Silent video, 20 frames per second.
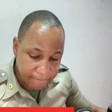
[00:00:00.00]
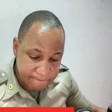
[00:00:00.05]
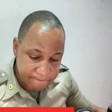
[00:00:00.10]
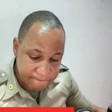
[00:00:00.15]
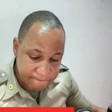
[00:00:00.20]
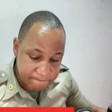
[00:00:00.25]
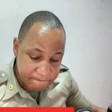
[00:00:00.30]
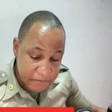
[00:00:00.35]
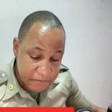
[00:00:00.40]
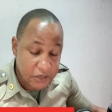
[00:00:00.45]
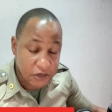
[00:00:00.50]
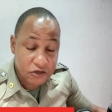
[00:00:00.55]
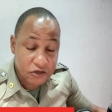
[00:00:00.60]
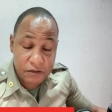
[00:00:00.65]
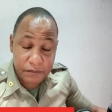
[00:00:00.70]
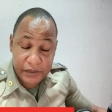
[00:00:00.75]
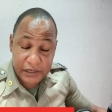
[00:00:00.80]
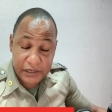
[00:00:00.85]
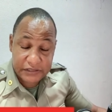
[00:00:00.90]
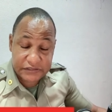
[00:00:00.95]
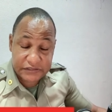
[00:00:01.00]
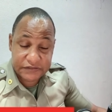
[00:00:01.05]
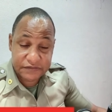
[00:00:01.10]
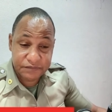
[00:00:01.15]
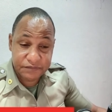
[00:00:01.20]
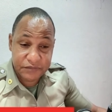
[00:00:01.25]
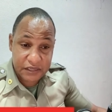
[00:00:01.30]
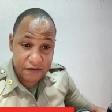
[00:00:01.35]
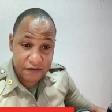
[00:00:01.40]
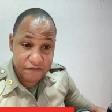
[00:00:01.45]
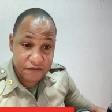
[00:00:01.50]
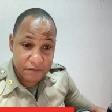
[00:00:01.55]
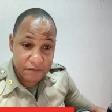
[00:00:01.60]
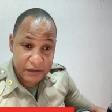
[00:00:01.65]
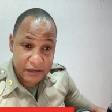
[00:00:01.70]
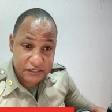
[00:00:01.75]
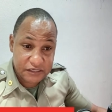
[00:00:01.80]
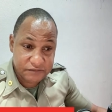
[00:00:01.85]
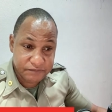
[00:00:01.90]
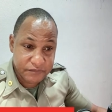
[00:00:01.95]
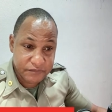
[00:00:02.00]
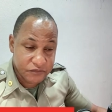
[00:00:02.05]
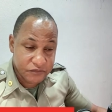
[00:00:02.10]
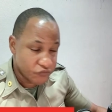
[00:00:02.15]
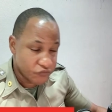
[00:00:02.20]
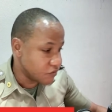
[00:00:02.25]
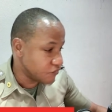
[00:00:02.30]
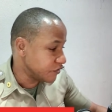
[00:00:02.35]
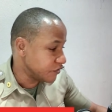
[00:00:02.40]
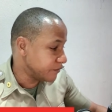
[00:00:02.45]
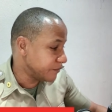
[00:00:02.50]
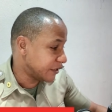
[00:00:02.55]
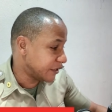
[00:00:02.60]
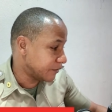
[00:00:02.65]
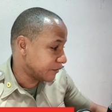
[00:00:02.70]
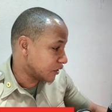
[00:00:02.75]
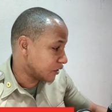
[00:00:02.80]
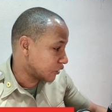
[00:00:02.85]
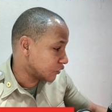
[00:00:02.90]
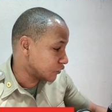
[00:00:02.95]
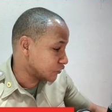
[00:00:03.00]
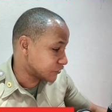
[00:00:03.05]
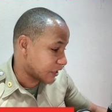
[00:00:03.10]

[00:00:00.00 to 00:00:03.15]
be on your best behavior, because we will be keeping a close